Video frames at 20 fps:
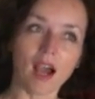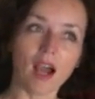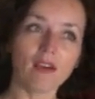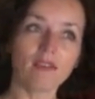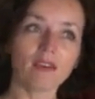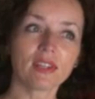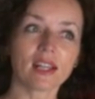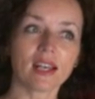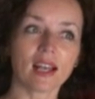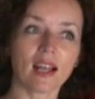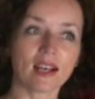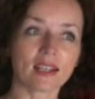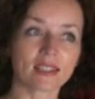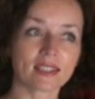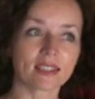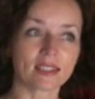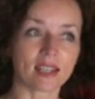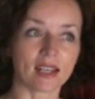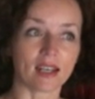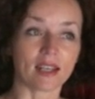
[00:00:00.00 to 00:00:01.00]
Over the
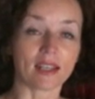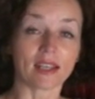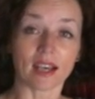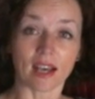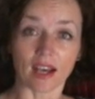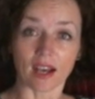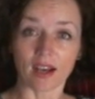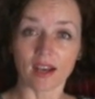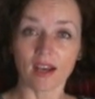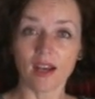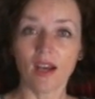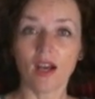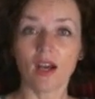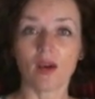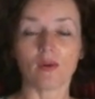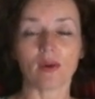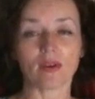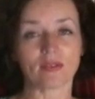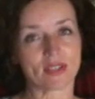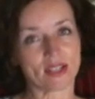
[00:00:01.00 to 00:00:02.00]
last year,
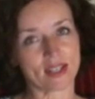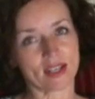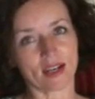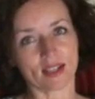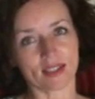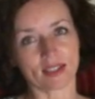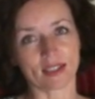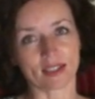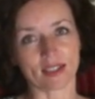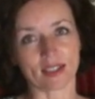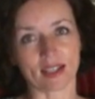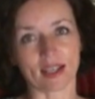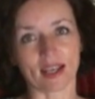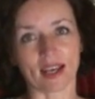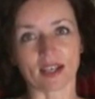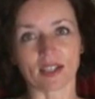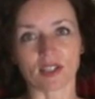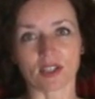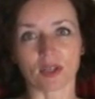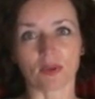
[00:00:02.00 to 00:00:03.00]
we've started
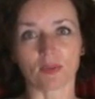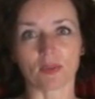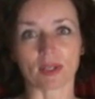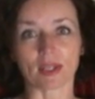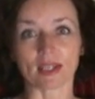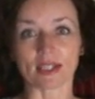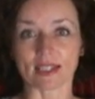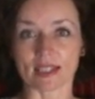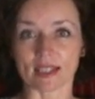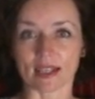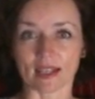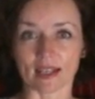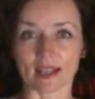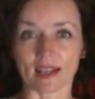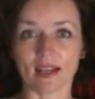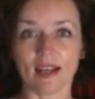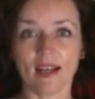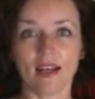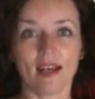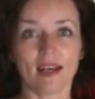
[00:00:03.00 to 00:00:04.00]
engaging with Adsila.
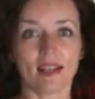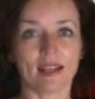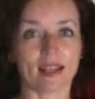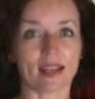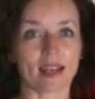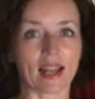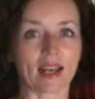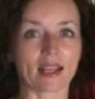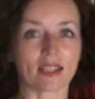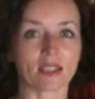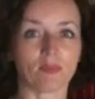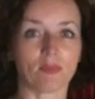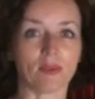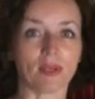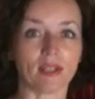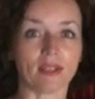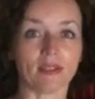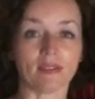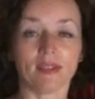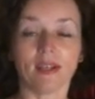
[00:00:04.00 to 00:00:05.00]
That has
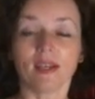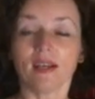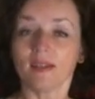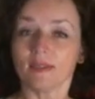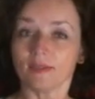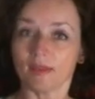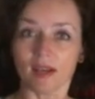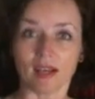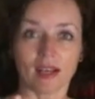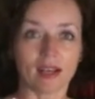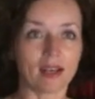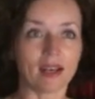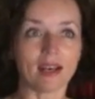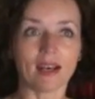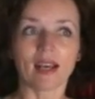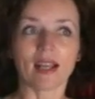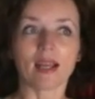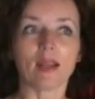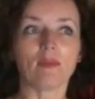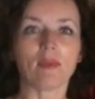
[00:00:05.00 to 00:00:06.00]
been
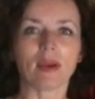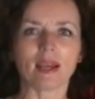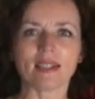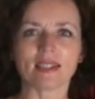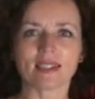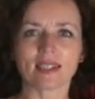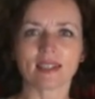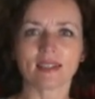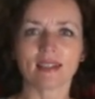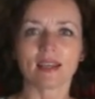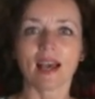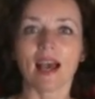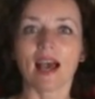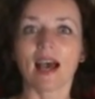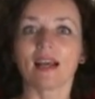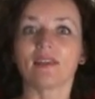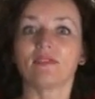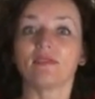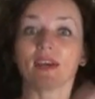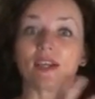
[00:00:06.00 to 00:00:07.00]
an amazing
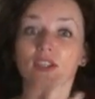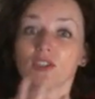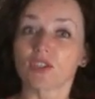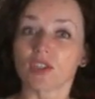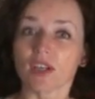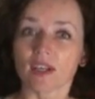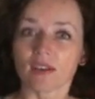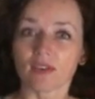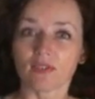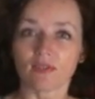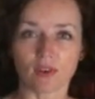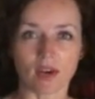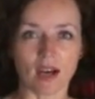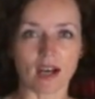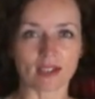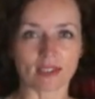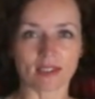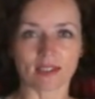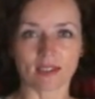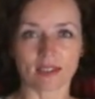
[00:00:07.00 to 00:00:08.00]
adventure for
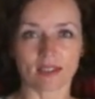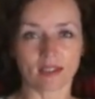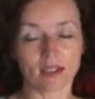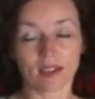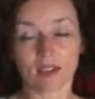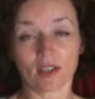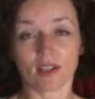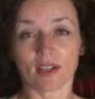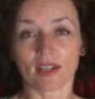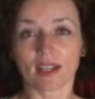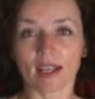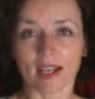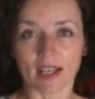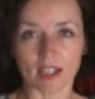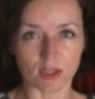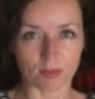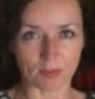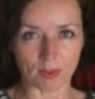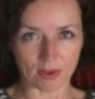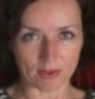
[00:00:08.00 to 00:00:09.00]
us, a learning
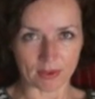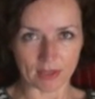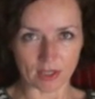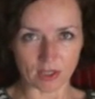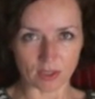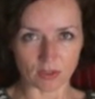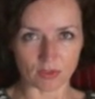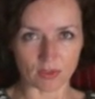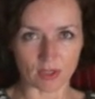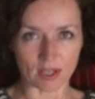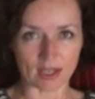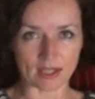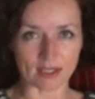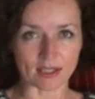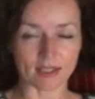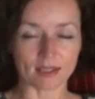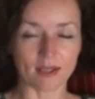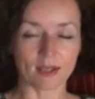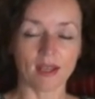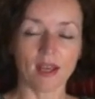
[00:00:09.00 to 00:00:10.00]
experience for
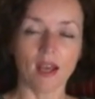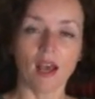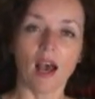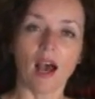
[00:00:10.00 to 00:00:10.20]
us.